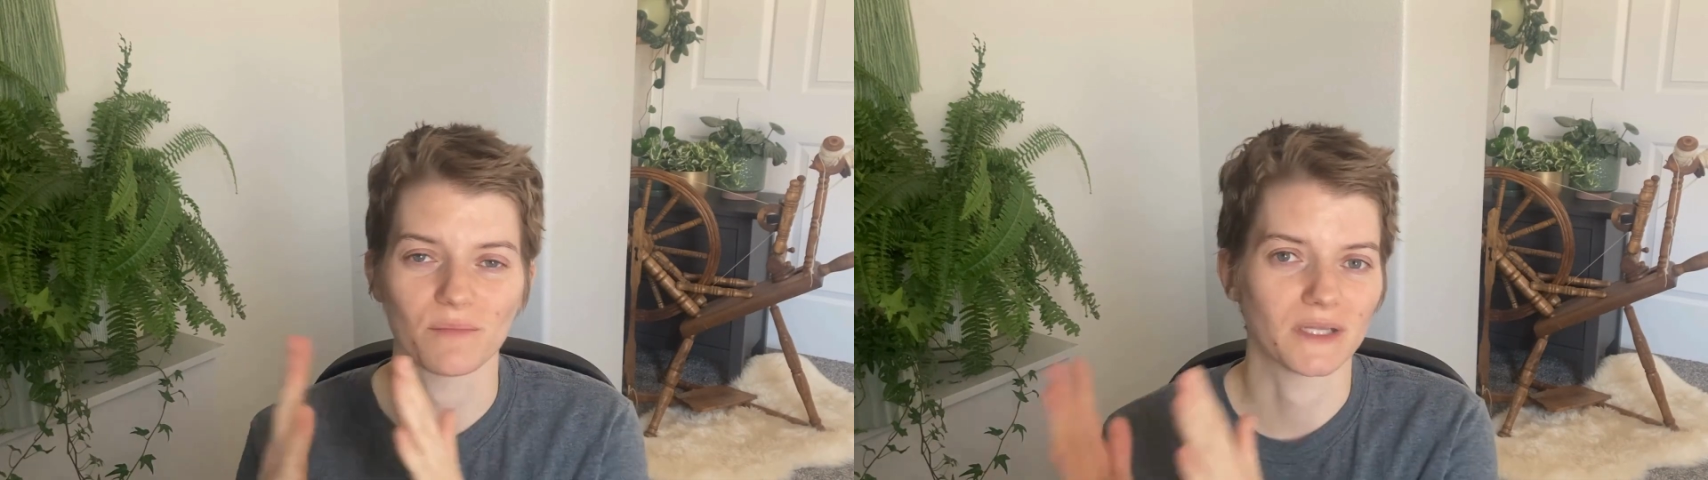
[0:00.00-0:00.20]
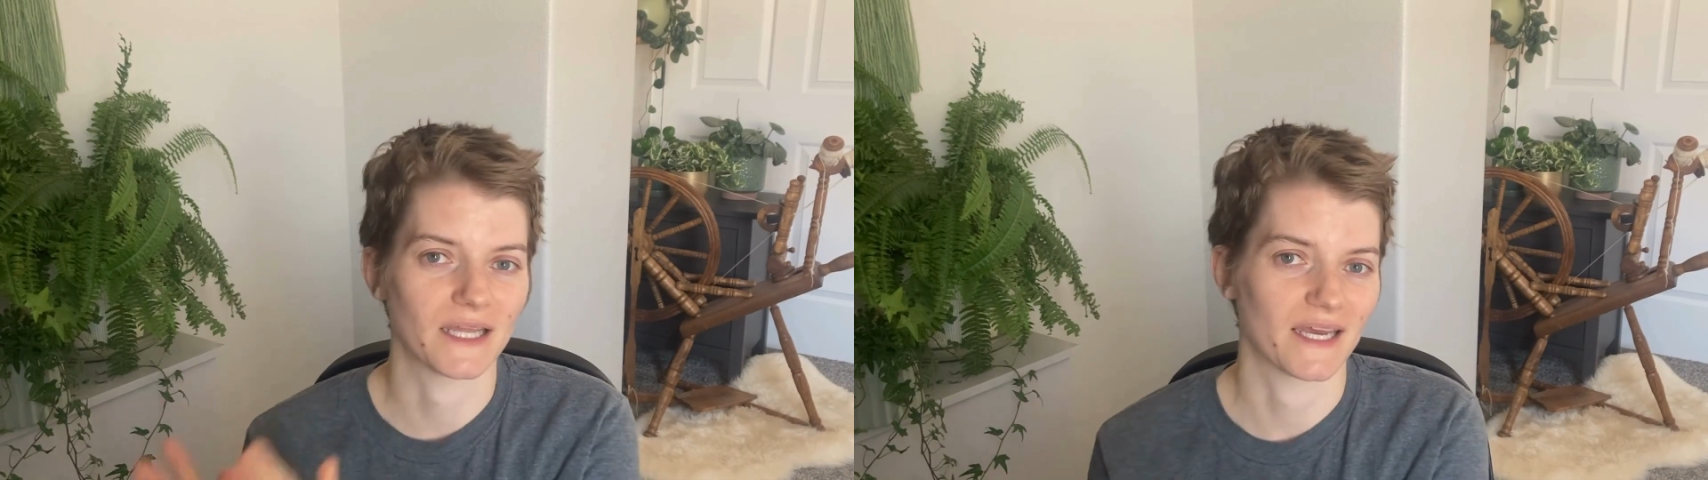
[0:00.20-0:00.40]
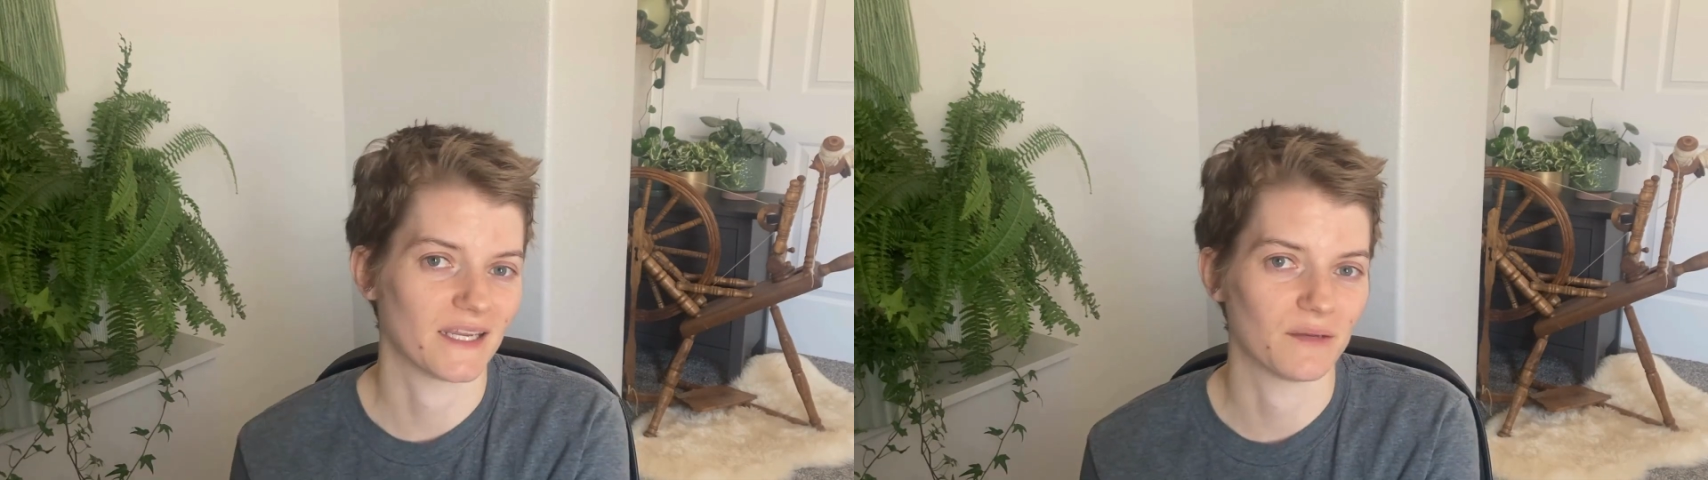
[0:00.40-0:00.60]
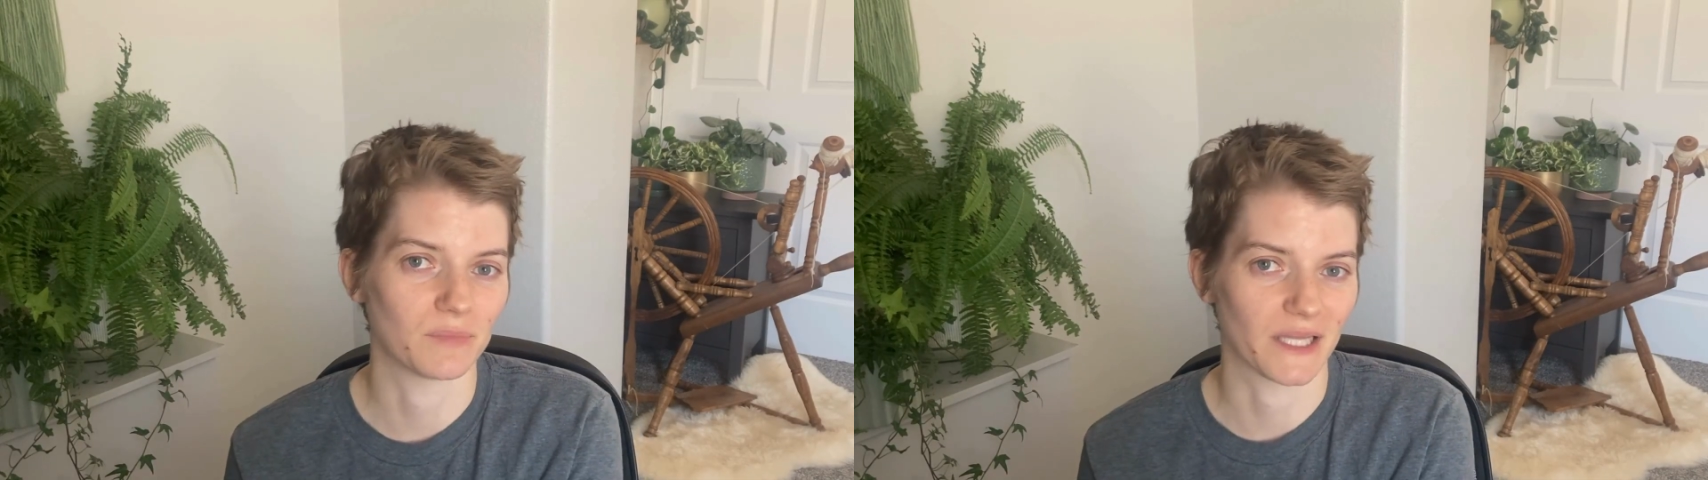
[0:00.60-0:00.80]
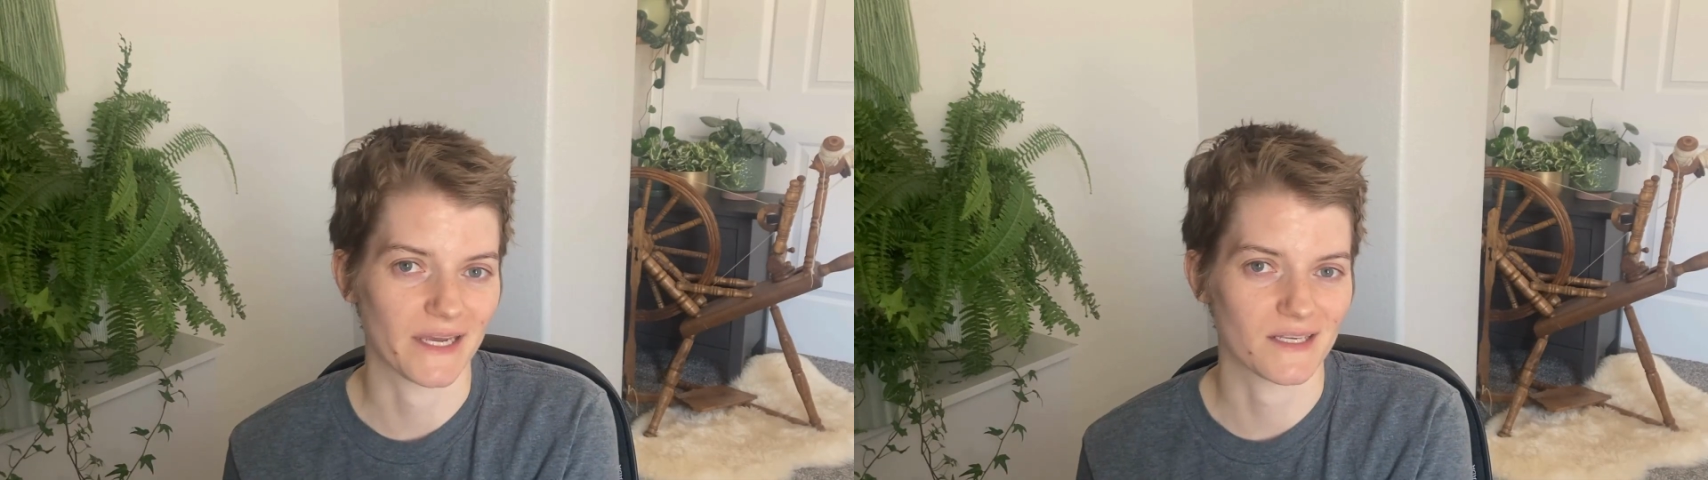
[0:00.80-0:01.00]
plan in
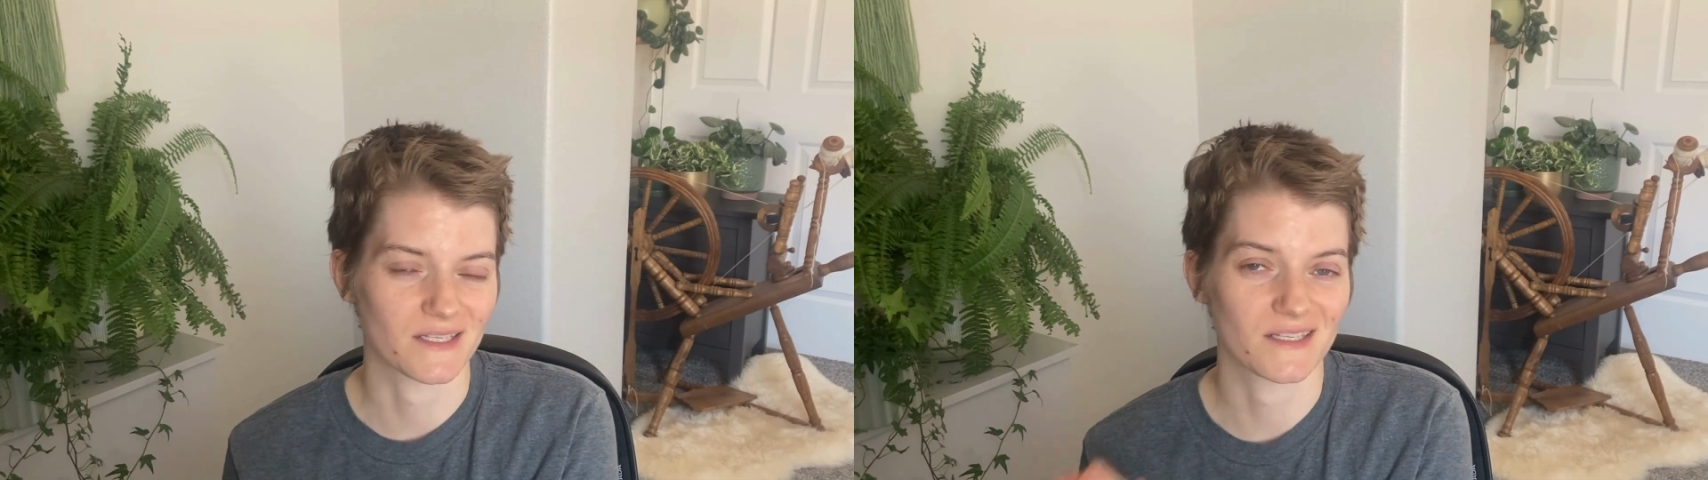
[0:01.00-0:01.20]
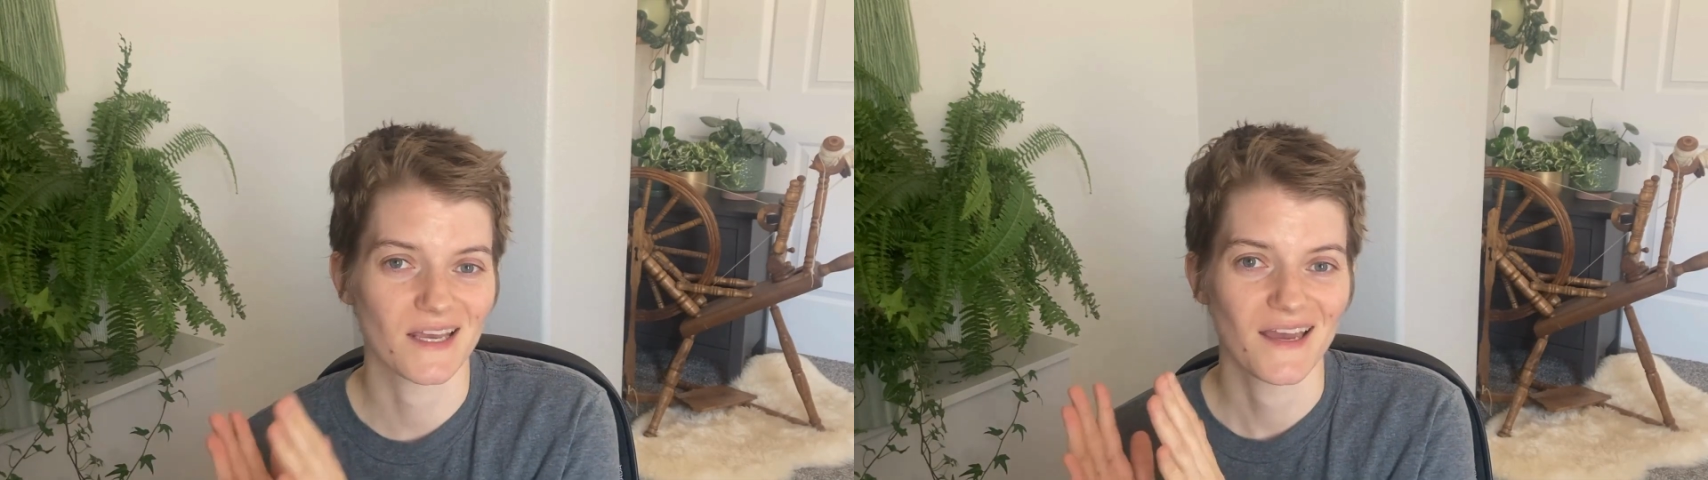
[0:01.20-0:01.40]
place